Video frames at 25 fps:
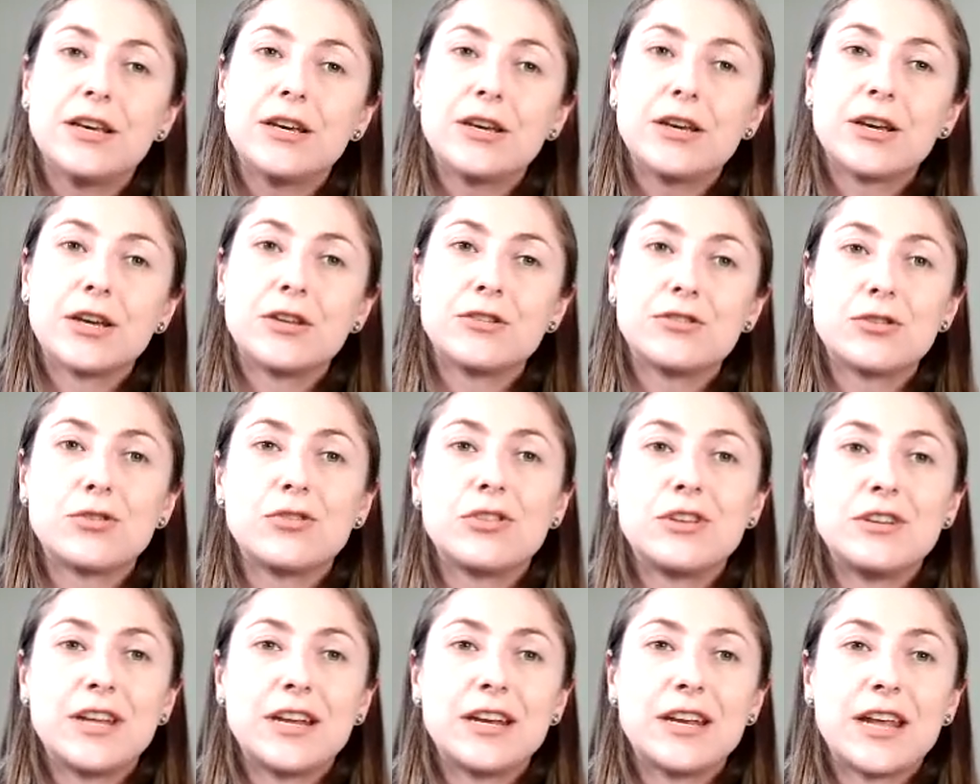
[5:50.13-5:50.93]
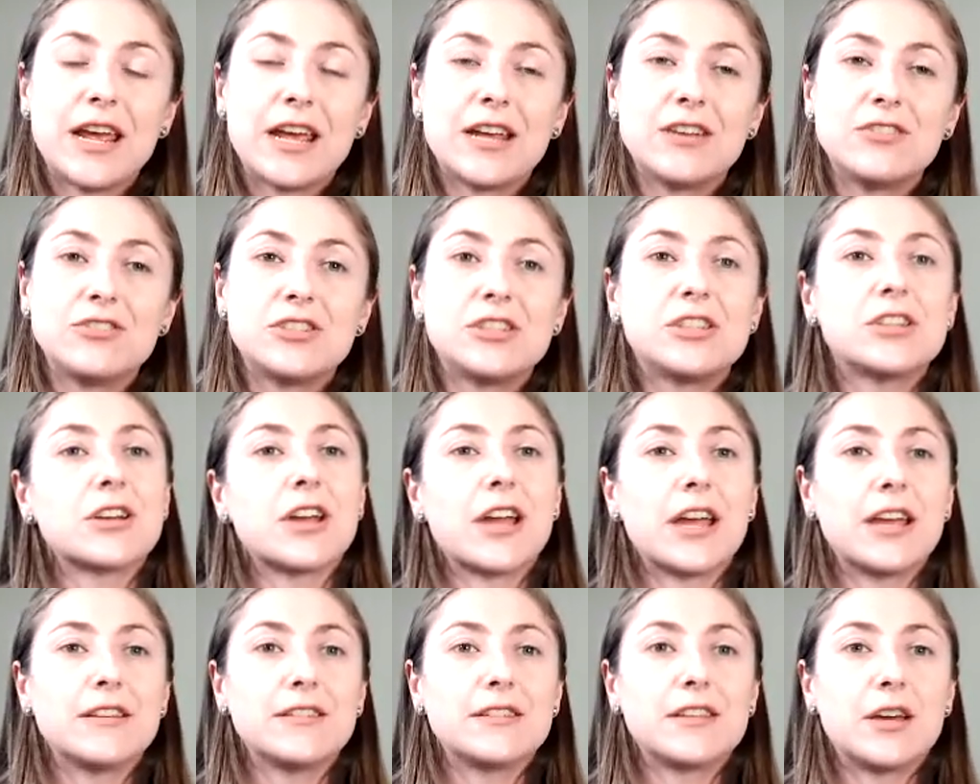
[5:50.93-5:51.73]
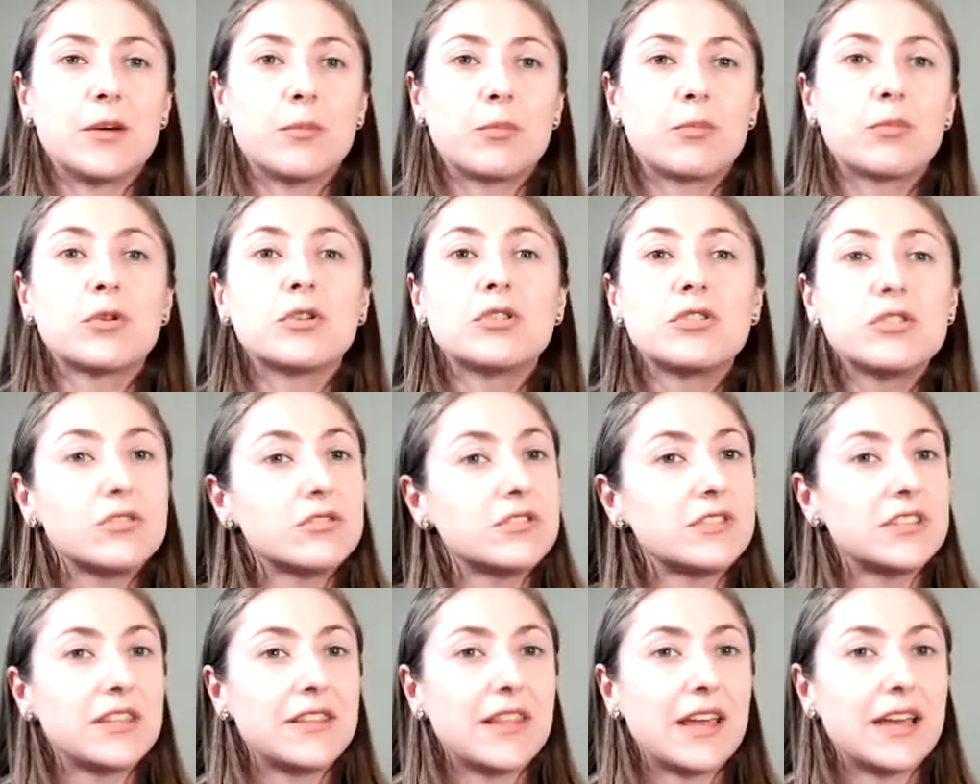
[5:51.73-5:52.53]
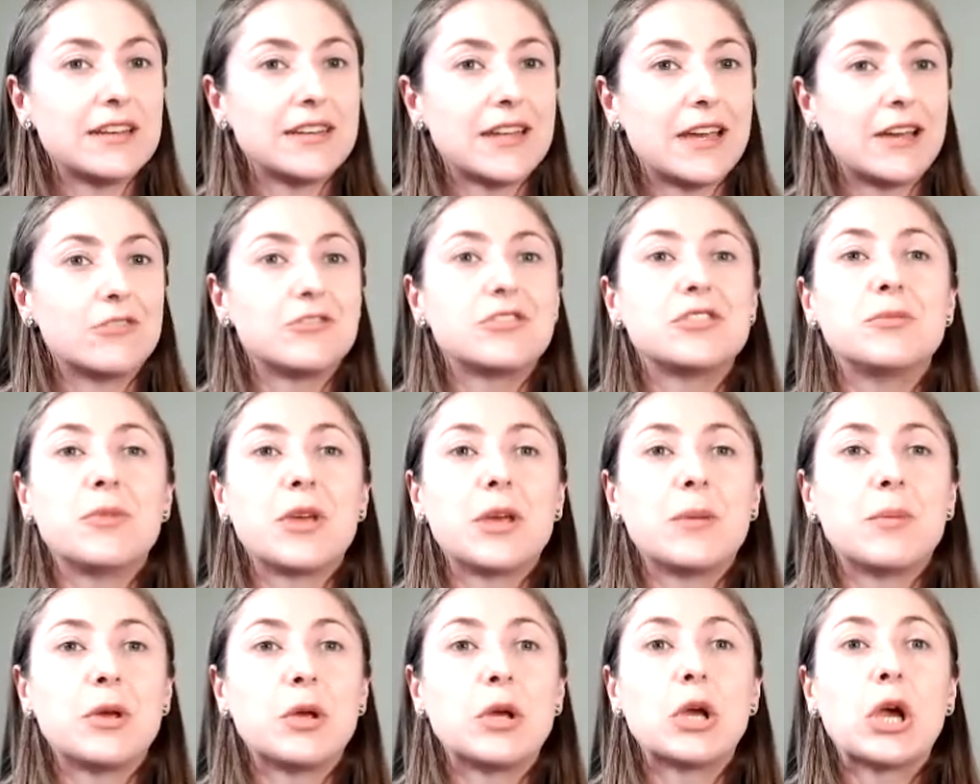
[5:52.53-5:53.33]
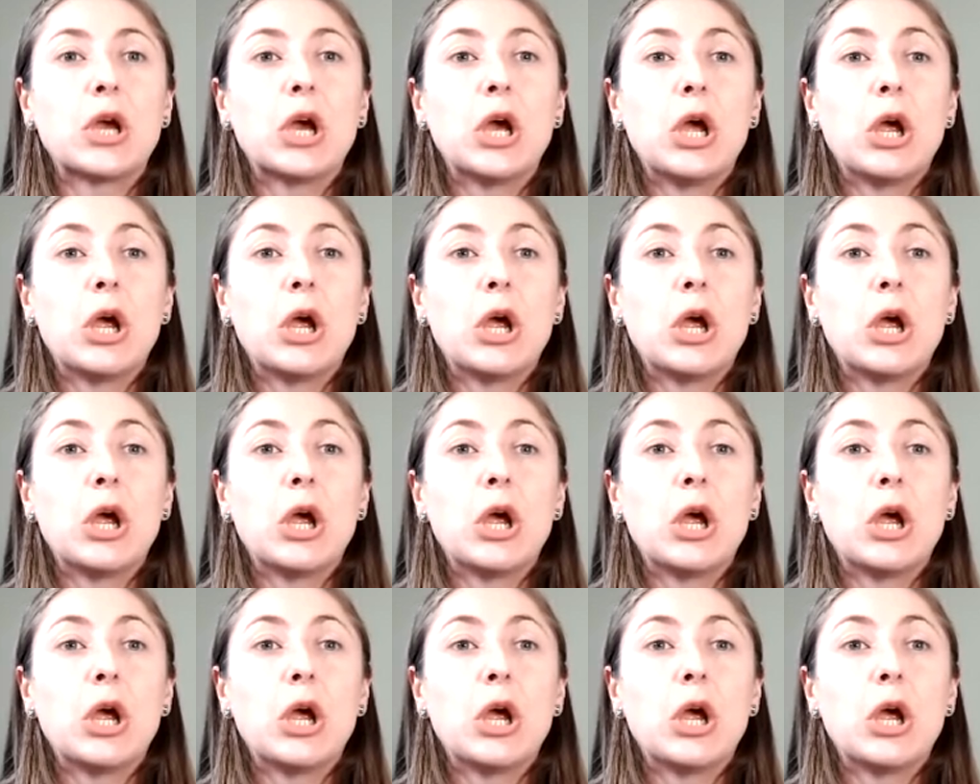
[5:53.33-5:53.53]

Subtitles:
And so the data engineer ends up reducing that down to maybe